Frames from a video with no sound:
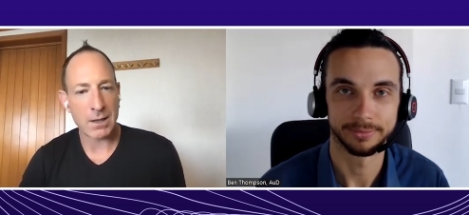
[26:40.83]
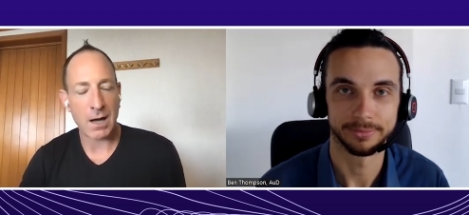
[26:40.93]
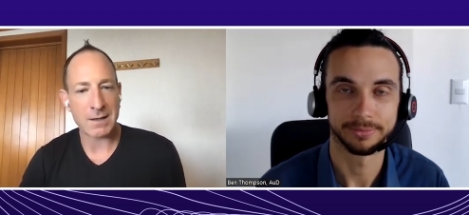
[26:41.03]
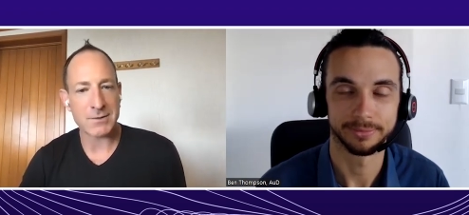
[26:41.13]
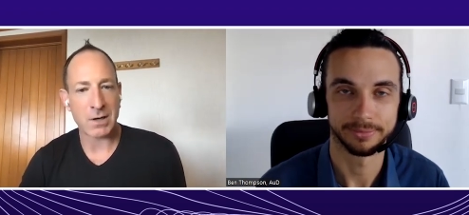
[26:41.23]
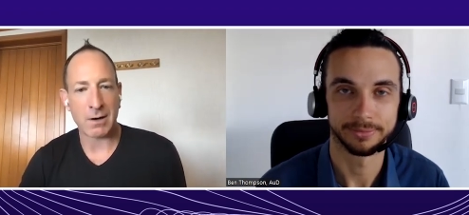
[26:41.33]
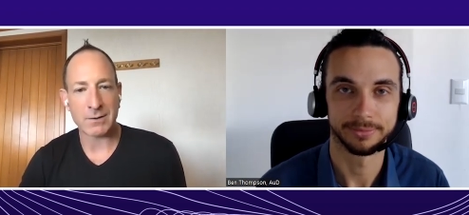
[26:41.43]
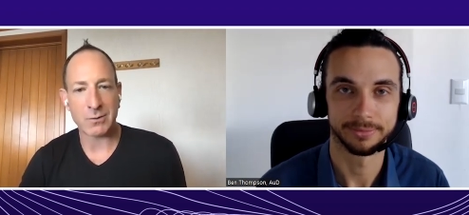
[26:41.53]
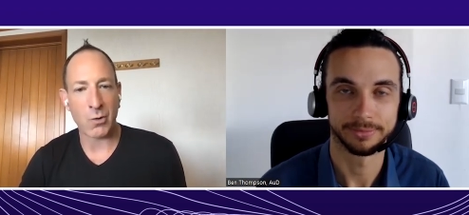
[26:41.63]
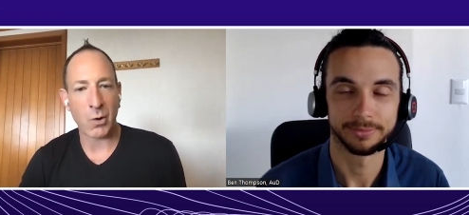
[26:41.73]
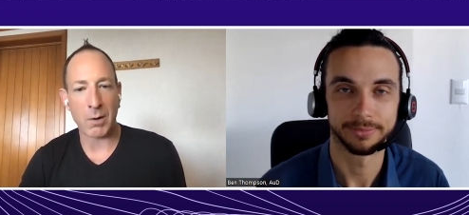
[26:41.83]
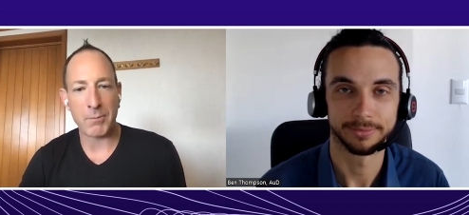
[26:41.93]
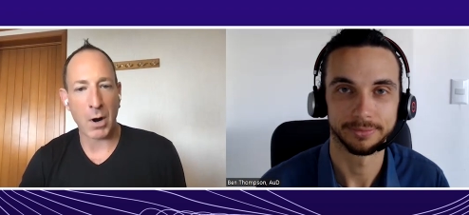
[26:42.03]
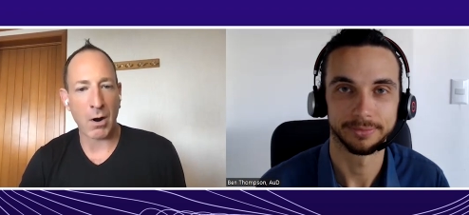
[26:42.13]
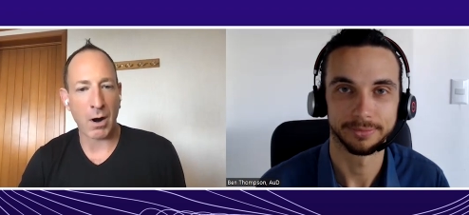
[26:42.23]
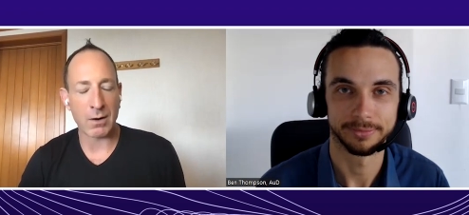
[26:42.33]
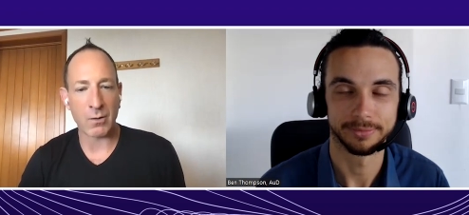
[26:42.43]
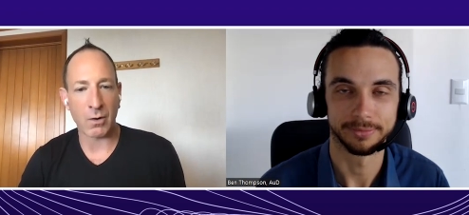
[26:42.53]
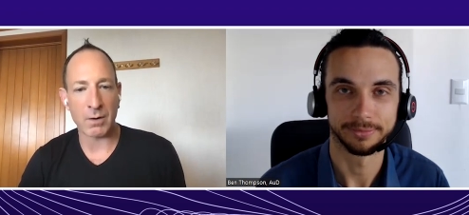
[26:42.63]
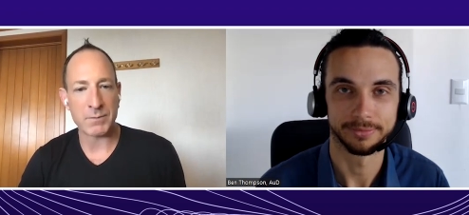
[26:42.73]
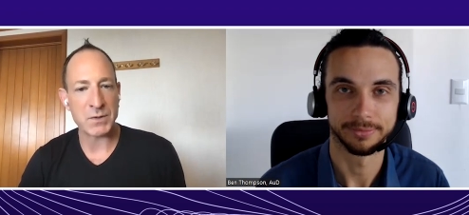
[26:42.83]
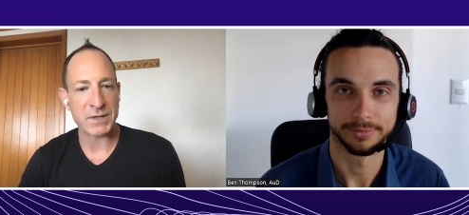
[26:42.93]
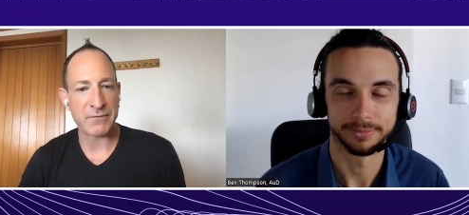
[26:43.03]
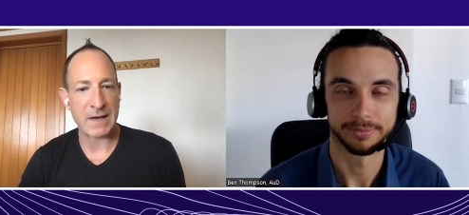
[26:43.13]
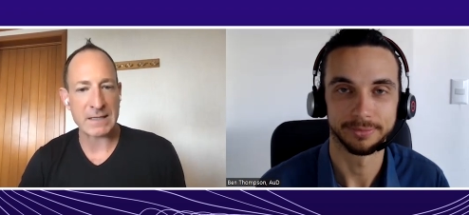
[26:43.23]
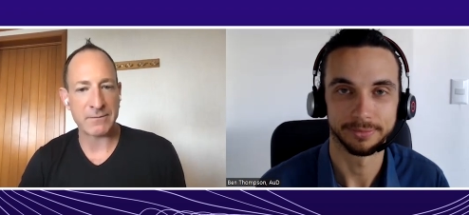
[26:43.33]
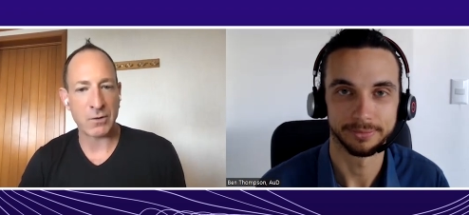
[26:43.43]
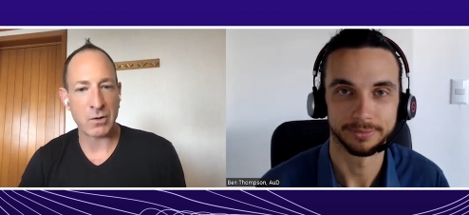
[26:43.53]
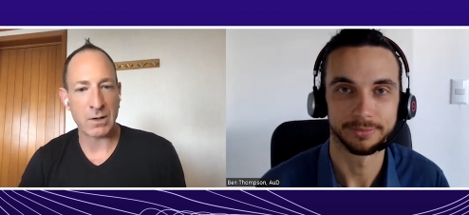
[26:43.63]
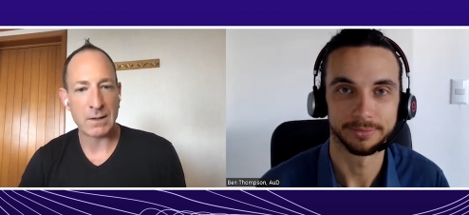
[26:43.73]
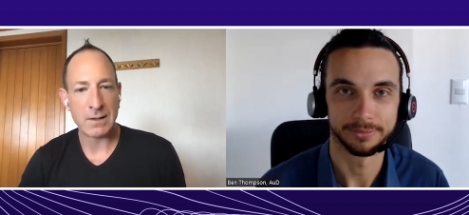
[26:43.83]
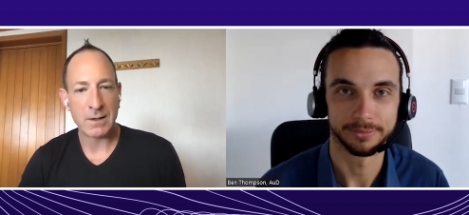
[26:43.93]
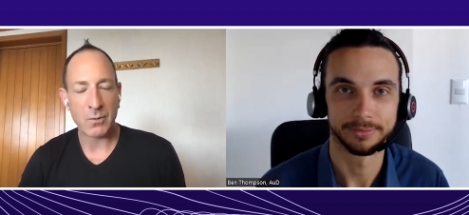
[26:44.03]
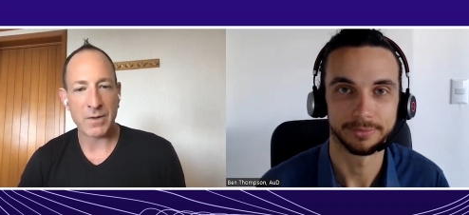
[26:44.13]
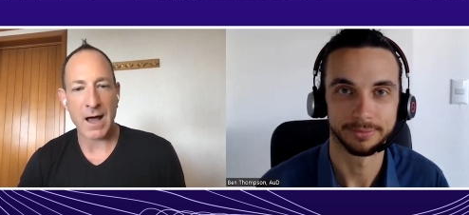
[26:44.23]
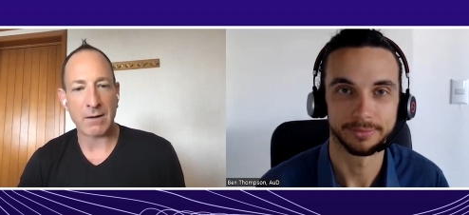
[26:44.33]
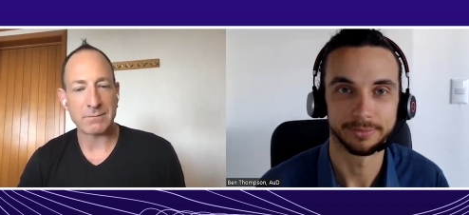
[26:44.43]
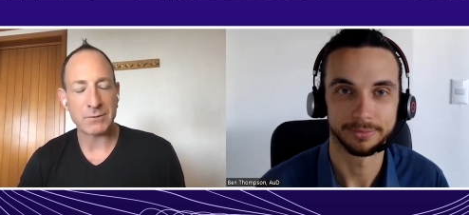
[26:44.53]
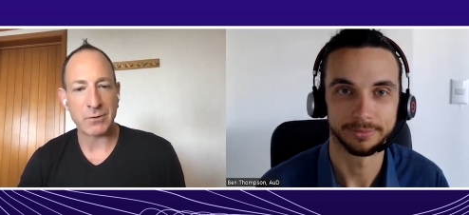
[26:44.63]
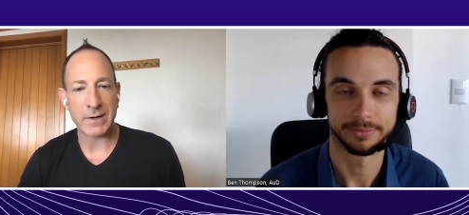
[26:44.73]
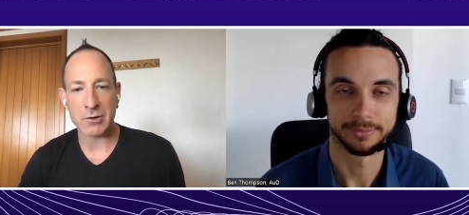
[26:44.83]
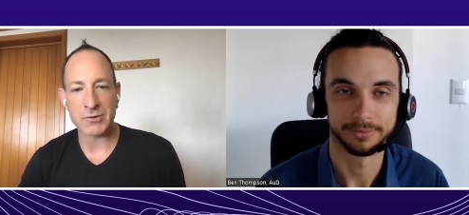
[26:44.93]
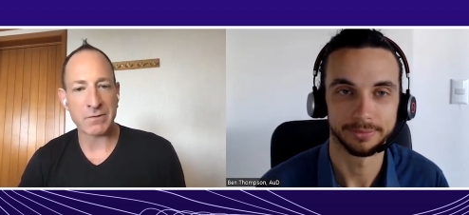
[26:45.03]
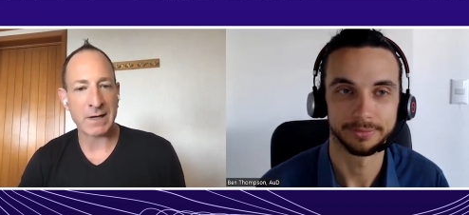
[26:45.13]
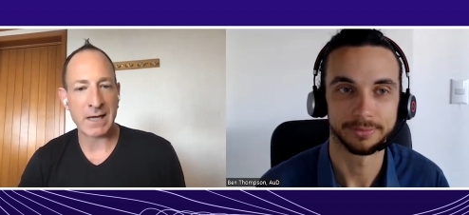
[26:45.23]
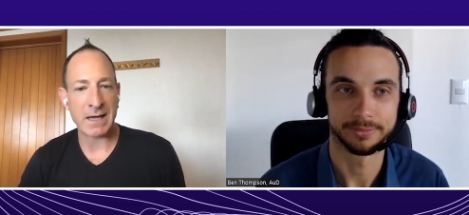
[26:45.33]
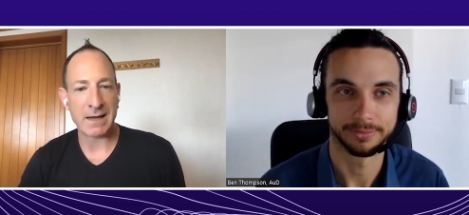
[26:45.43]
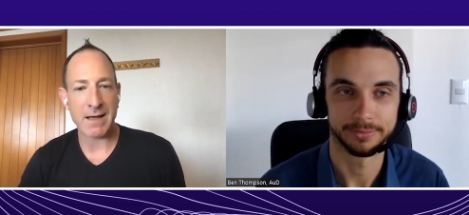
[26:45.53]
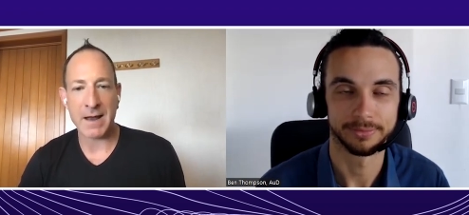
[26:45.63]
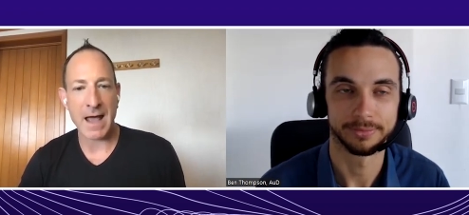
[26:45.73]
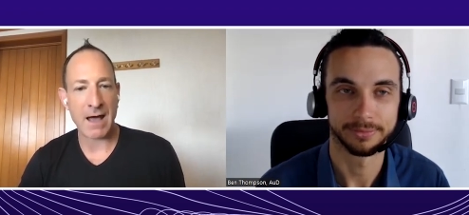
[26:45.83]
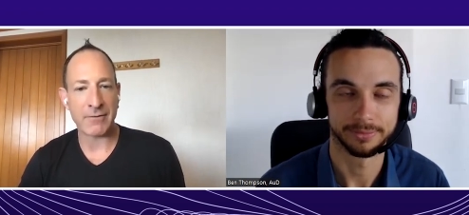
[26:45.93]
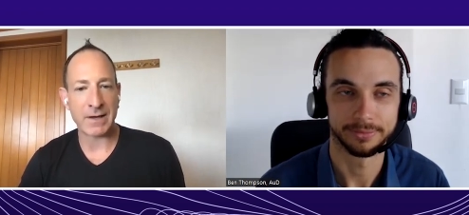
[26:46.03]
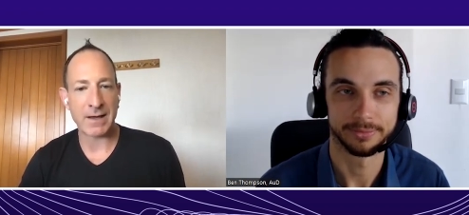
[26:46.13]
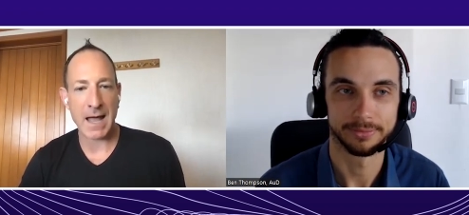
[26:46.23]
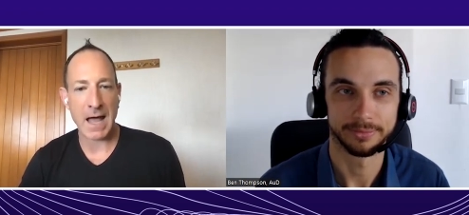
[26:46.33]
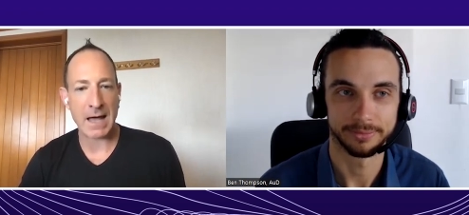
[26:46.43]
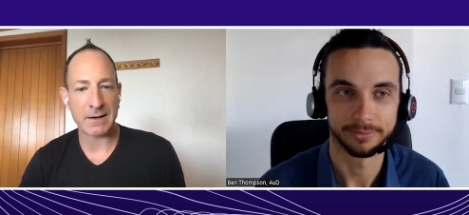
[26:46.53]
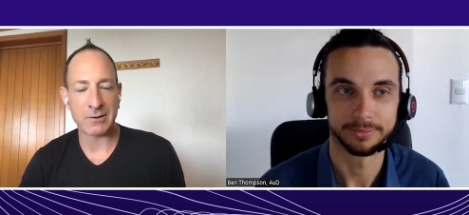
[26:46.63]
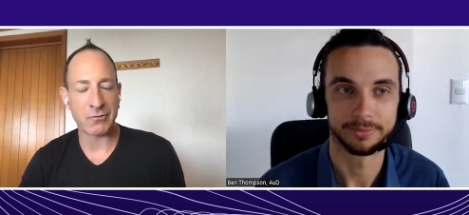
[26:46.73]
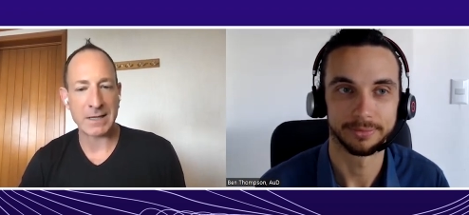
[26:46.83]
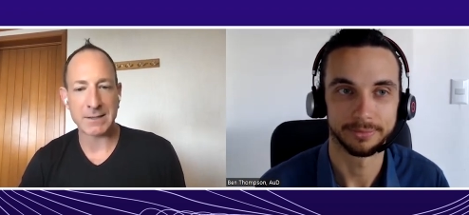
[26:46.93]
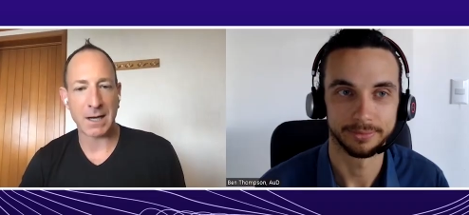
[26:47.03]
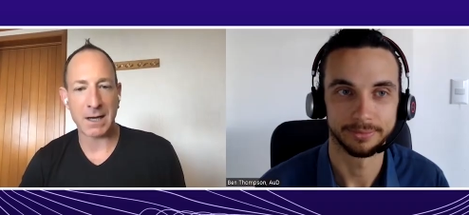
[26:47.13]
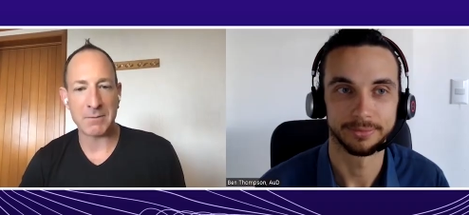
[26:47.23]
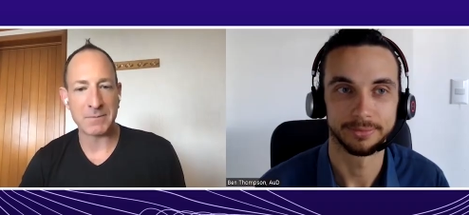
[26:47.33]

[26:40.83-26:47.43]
Speaker 1: rock concert or bar or music festival without your ears ringing and having had a great